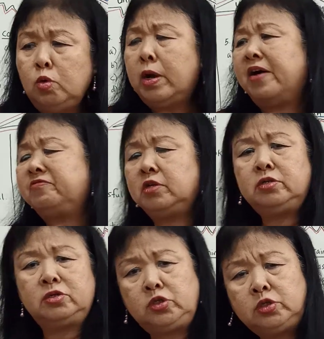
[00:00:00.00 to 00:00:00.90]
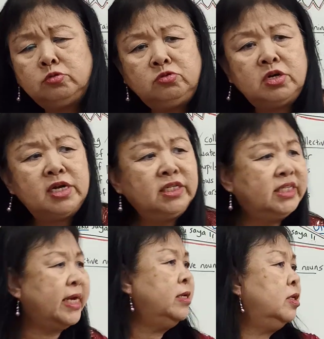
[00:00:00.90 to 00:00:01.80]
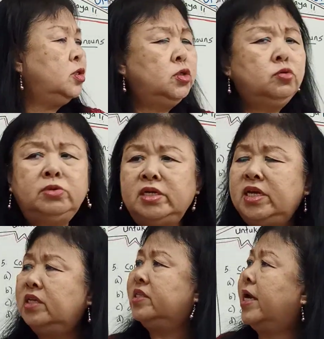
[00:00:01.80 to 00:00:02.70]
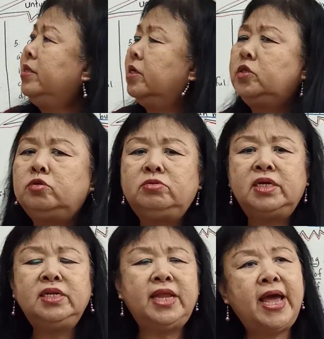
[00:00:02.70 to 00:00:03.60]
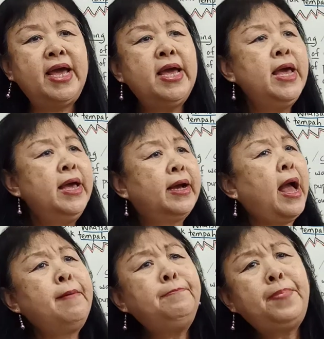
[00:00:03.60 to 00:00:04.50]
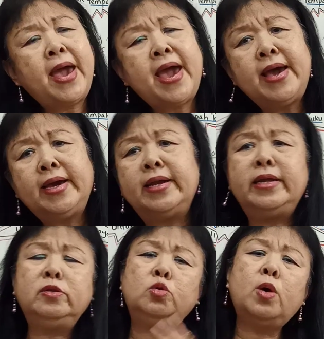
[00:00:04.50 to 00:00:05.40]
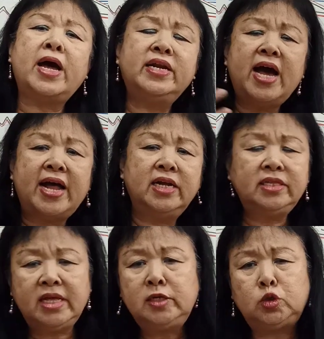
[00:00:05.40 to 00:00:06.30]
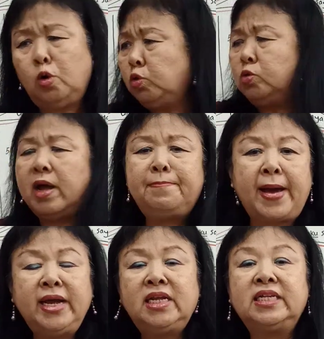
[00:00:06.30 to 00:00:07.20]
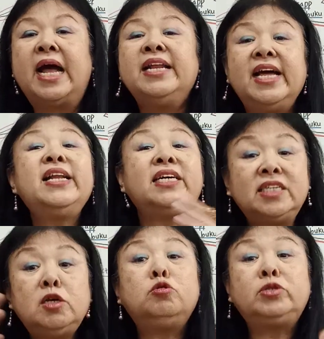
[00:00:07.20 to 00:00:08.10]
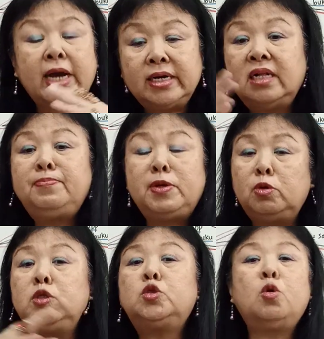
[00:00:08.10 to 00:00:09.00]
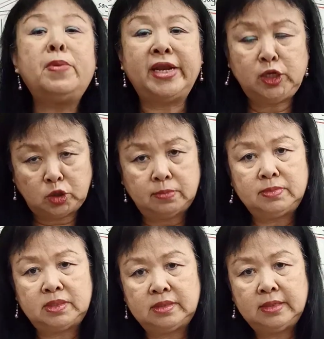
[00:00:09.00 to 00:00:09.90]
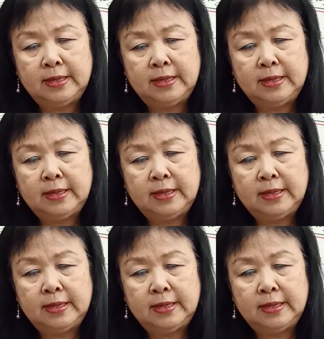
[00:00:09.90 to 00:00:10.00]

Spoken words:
look after the children, send the children here, send the children there, come back and then do other things, go to the bank. Then I say you juggle between so many jobs.